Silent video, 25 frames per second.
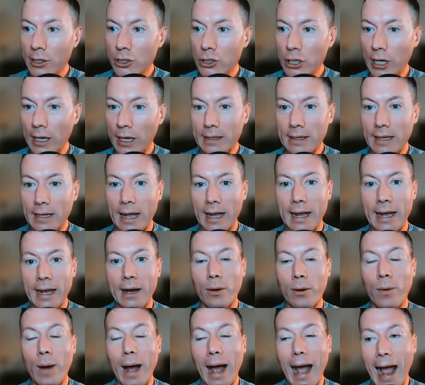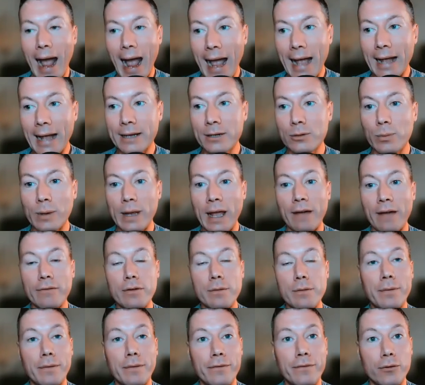check that out. And we have
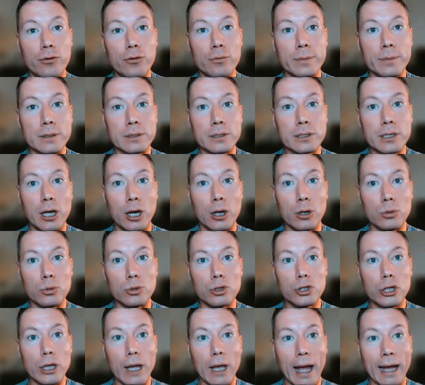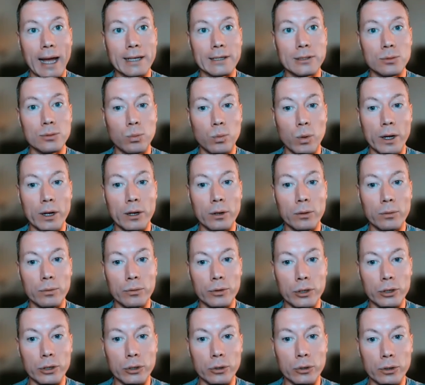a performance coach as well
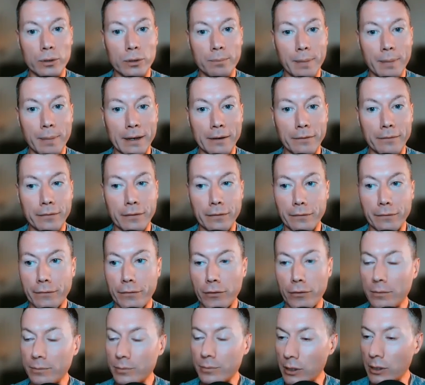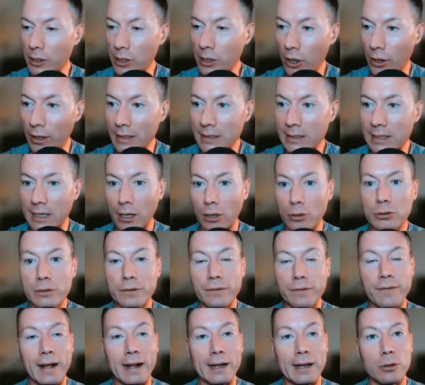that you can benefit from. So guys, loads
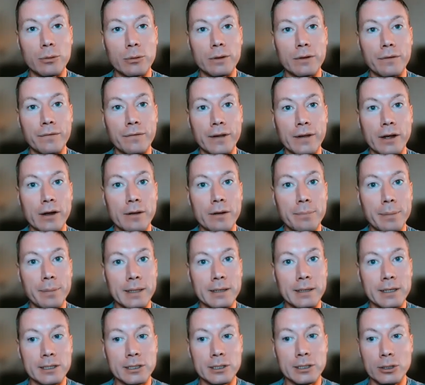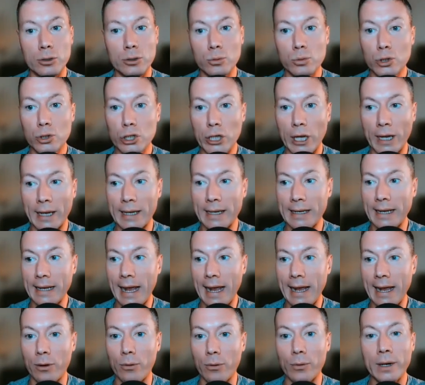of value in the VIP Discord. Check it
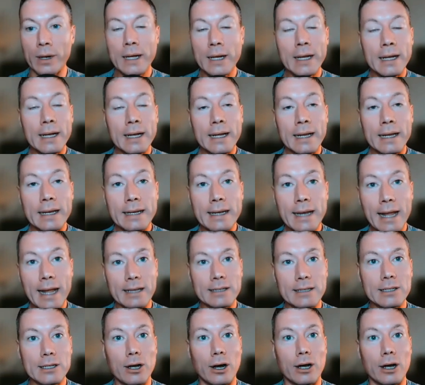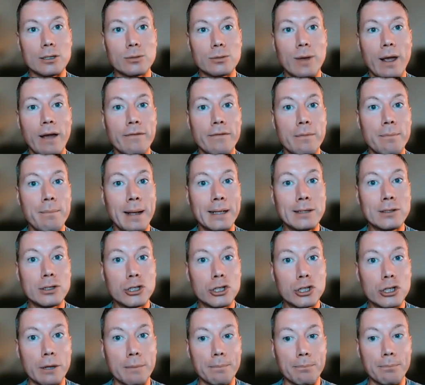out. Next, guys, we have a
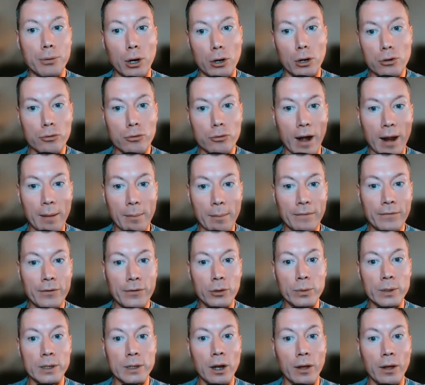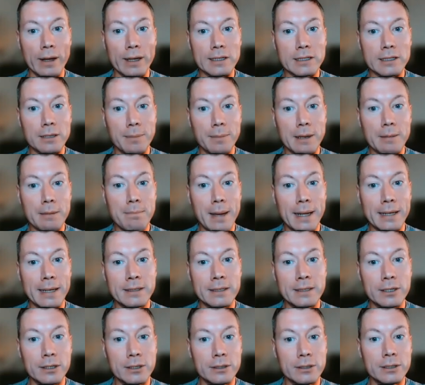mentorship program. If you would like to be
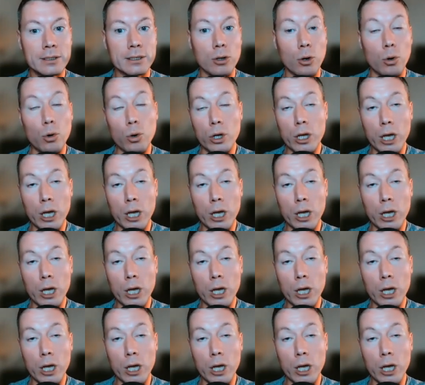mentored or